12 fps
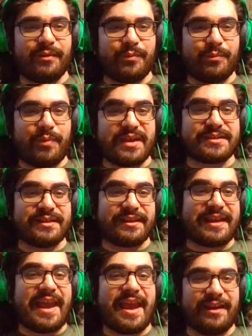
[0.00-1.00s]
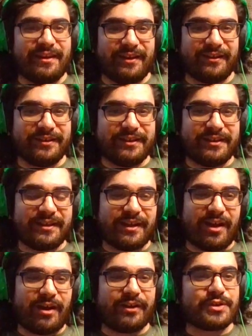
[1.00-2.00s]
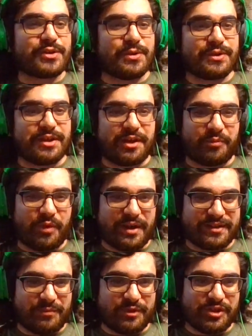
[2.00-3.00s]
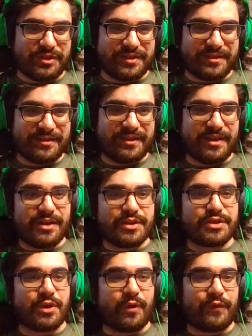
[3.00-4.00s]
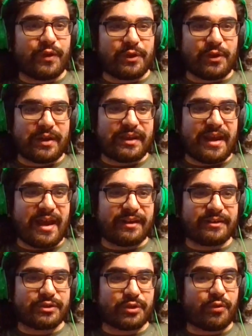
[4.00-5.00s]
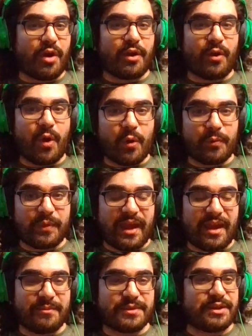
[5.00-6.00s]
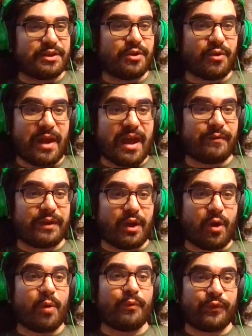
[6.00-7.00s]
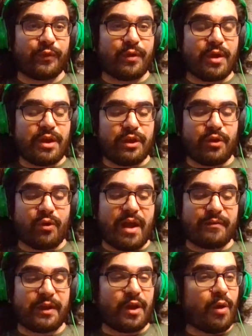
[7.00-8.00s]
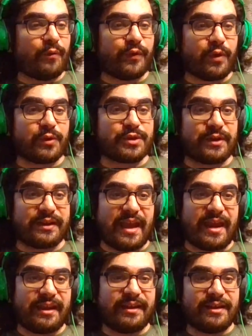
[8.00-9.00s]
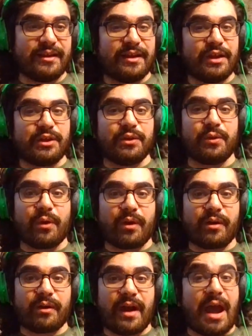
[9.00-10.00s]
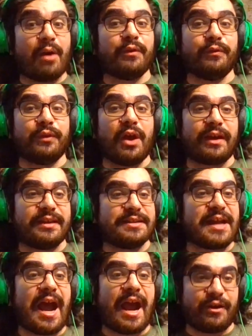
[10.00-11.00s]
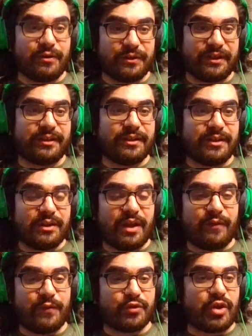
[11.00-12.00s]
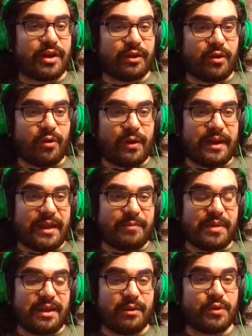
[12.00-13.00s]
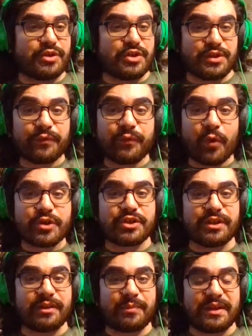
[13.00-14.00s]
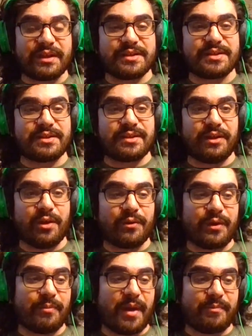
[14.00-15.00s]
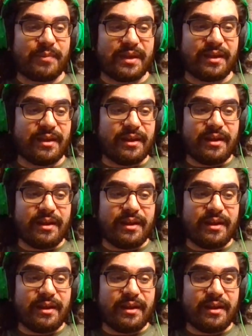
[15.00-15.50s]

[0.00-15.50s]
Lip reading: based in Canada on Associated Press images. So if you're looking at Toronto home games and you don't have any home photos on Getty, you are out of luck entirely if you try to go on AP, which is unfortunate because, it might be,